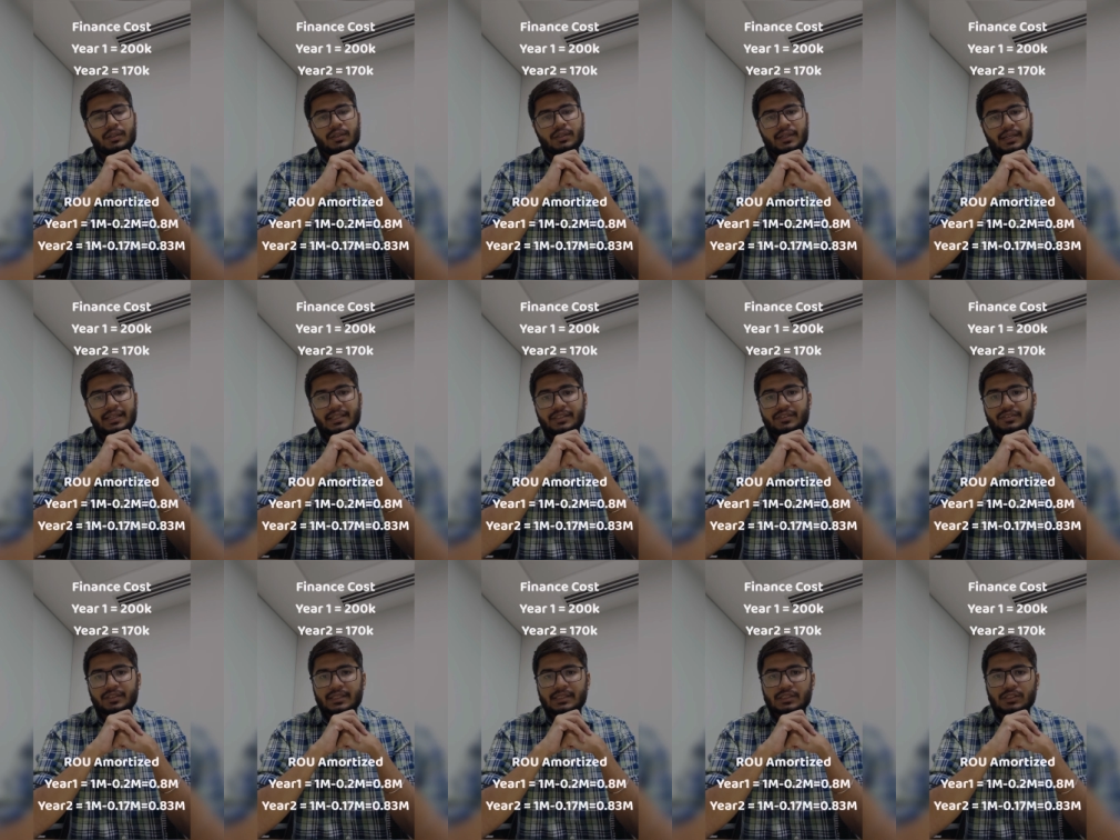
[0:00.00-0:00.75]

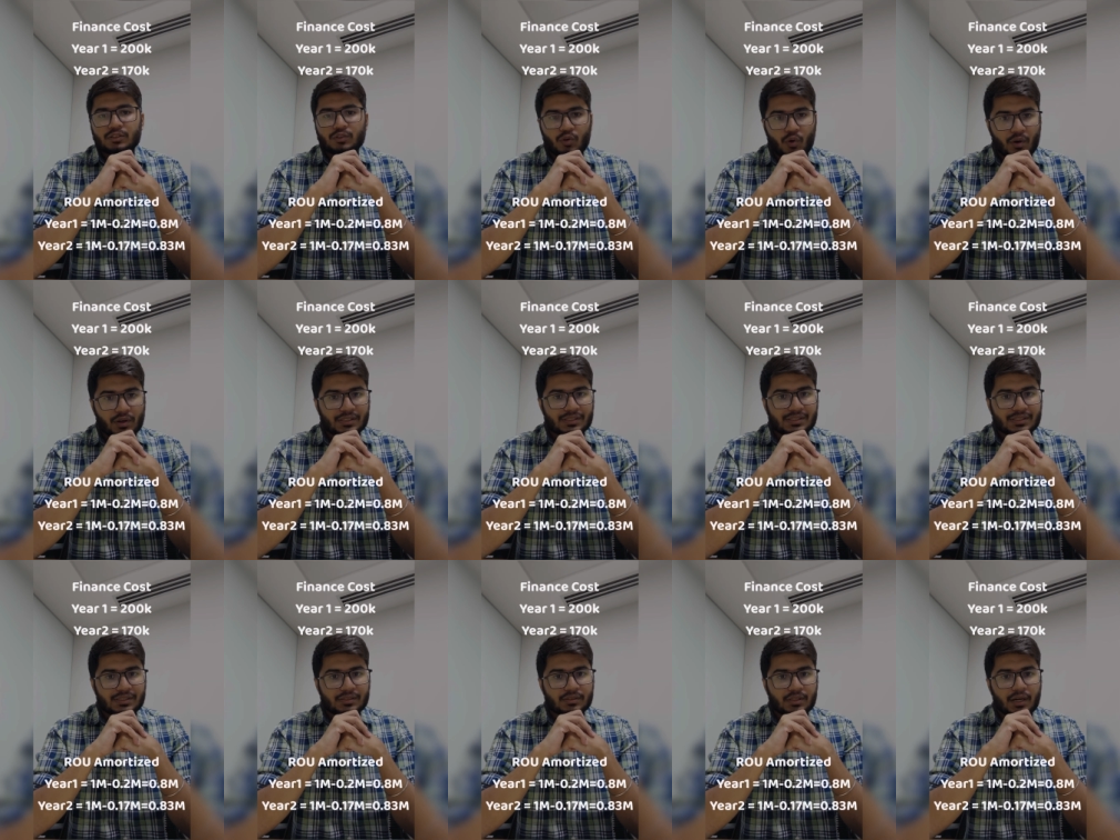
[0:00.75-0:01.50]
interest cost
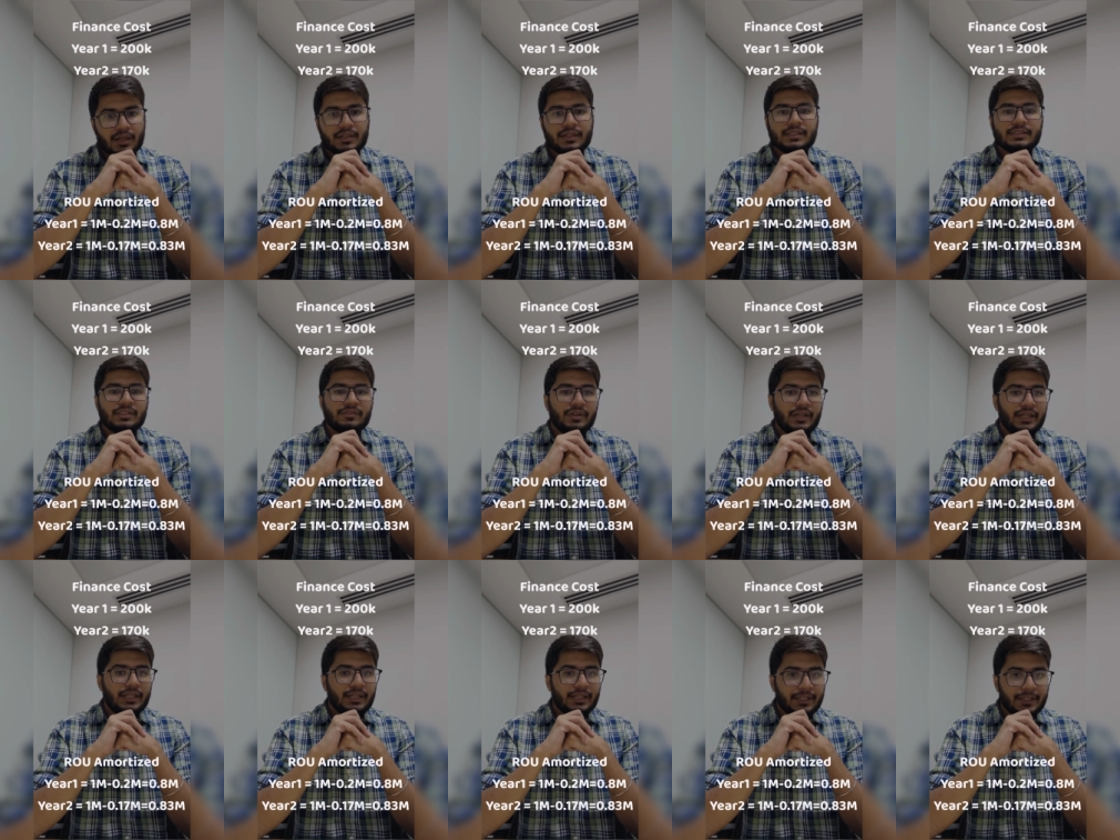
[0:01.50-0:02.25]
is
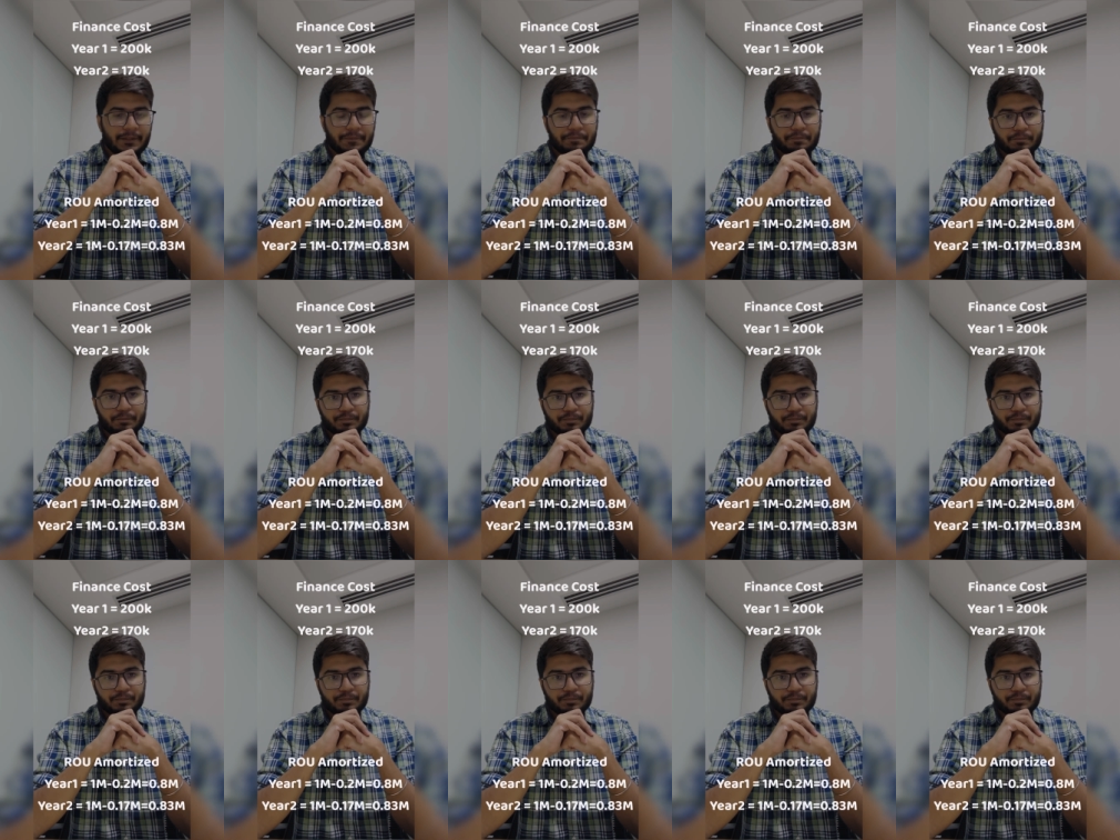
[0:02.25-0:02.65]
117k.